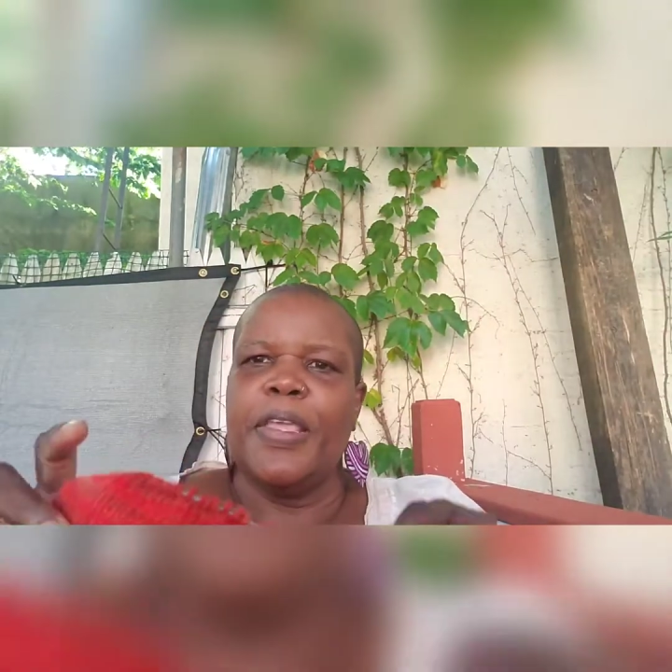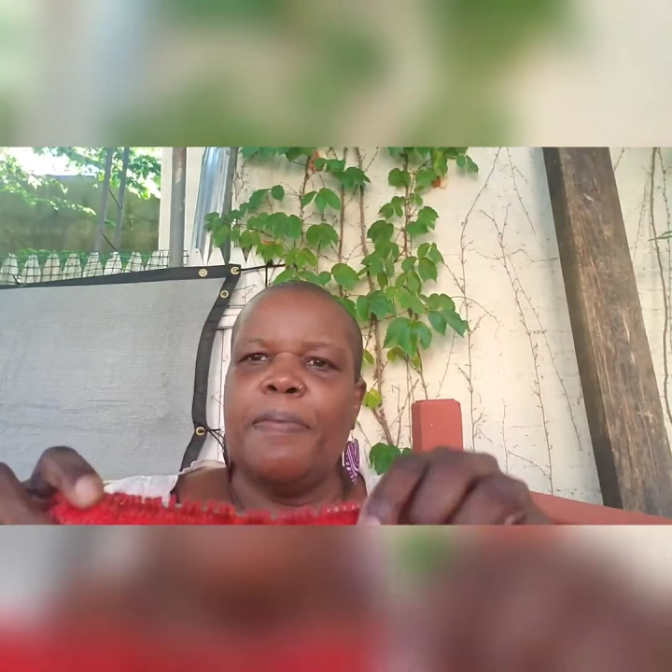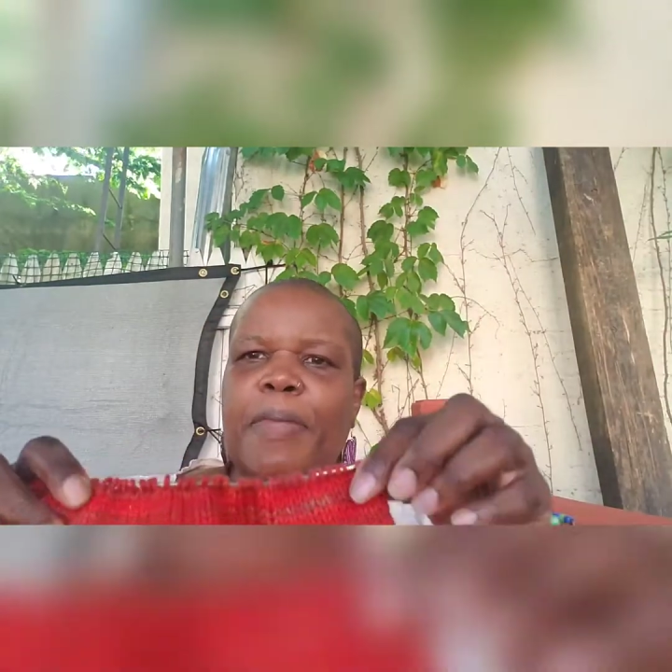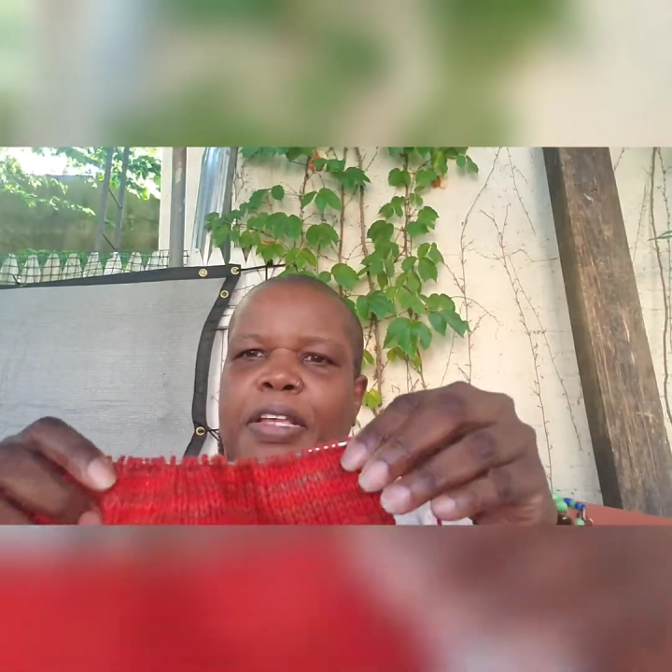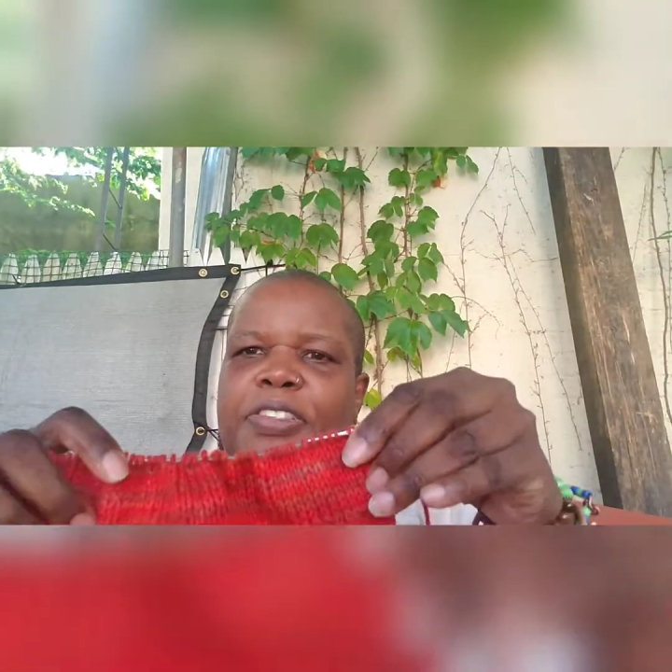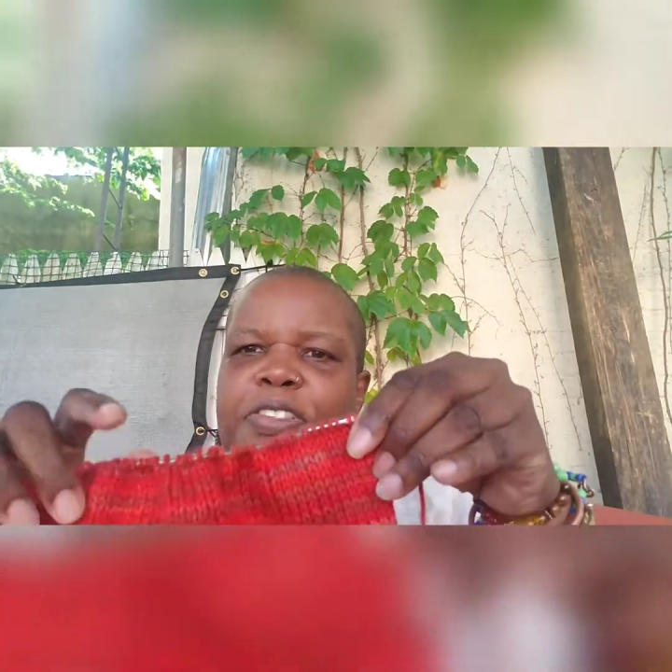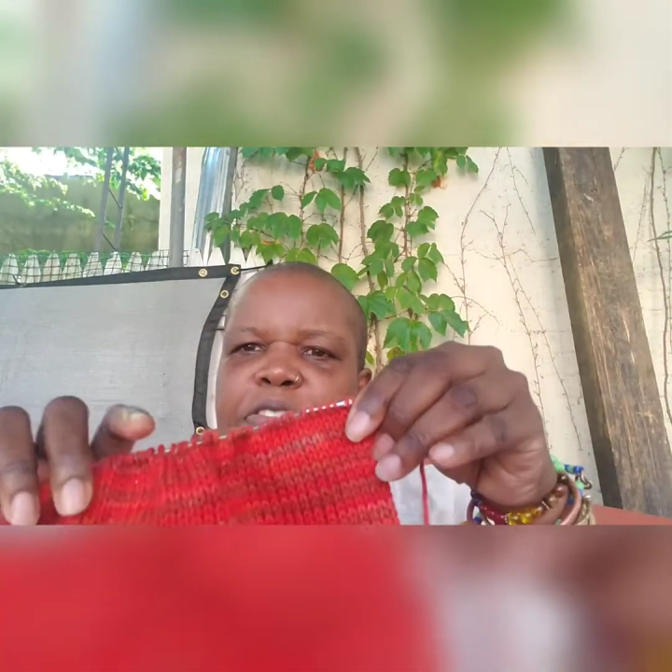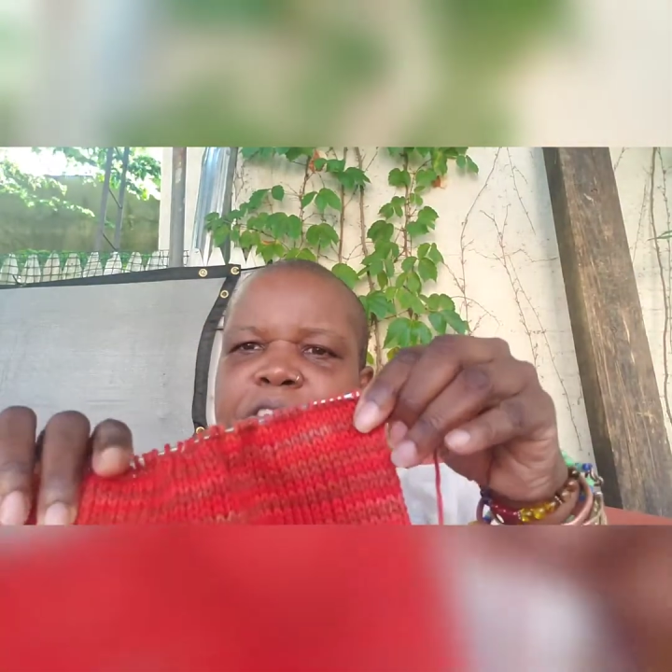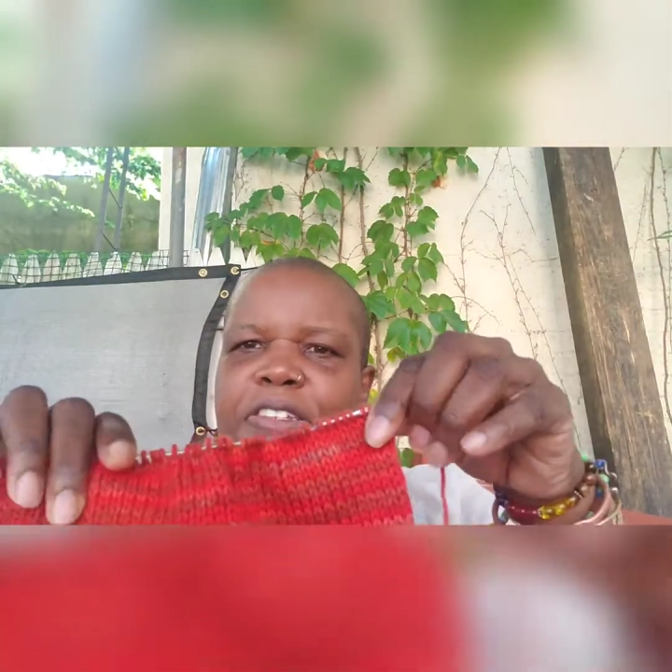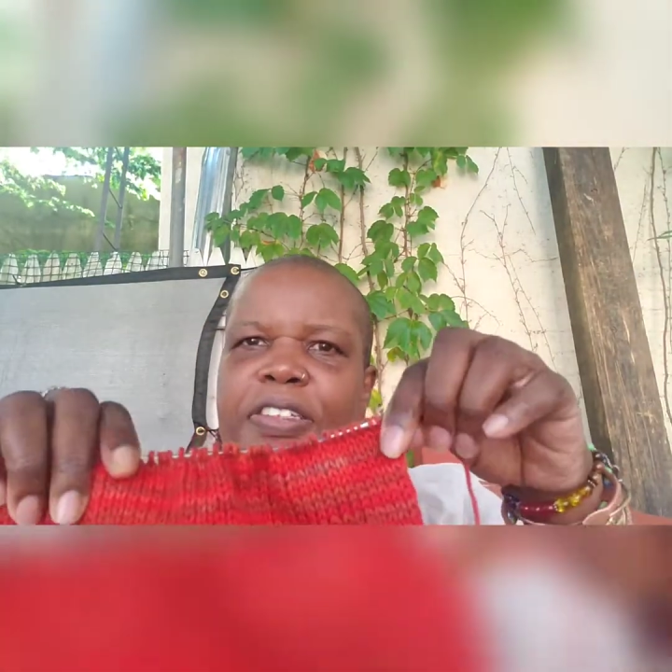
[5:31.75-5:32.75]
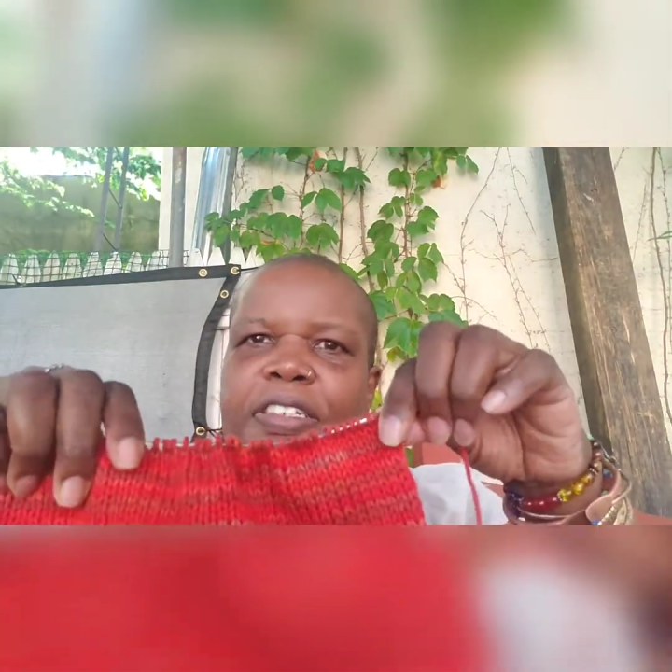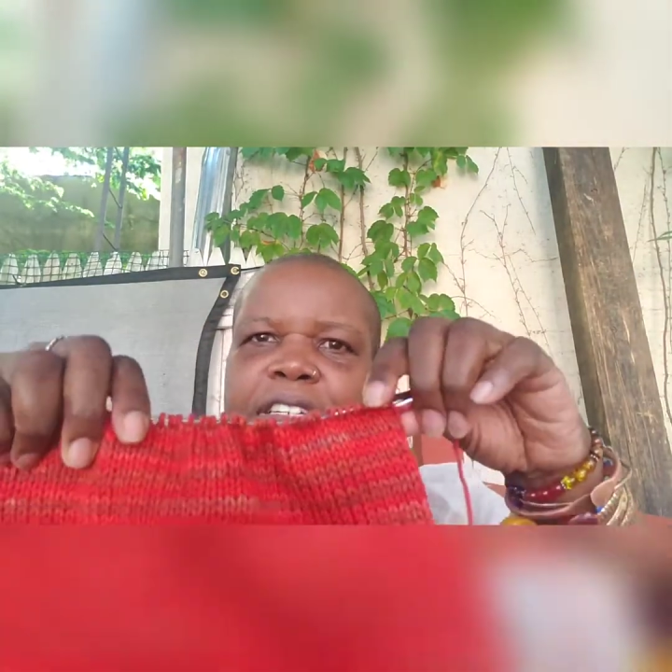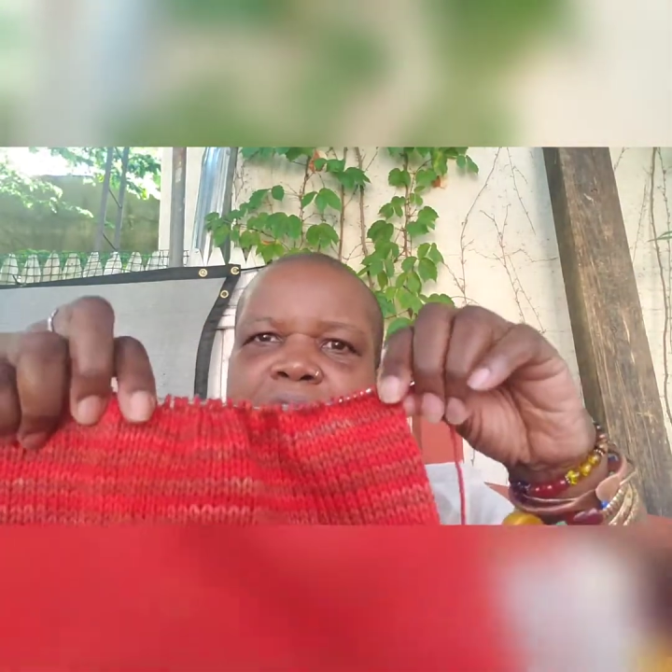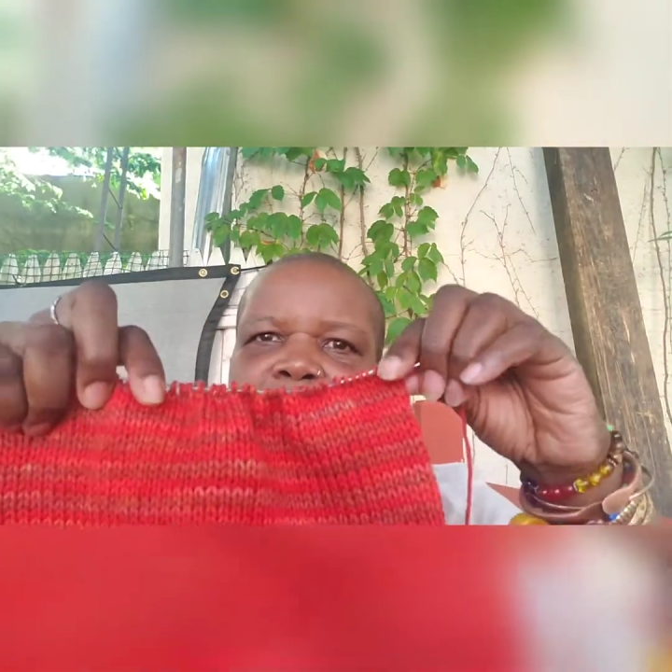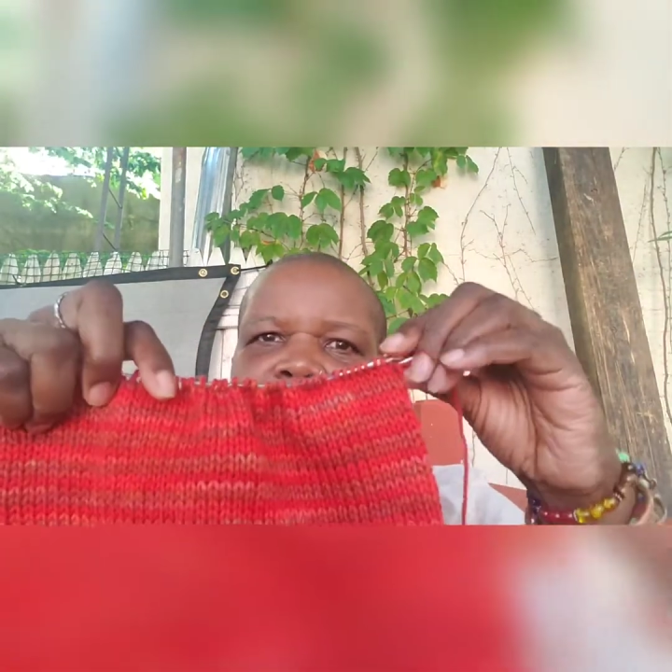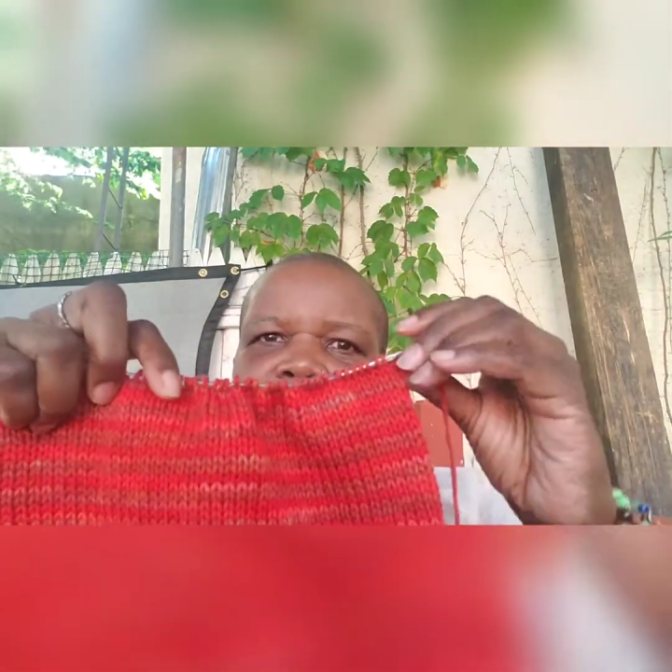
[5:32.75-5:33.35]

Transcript: my circular needle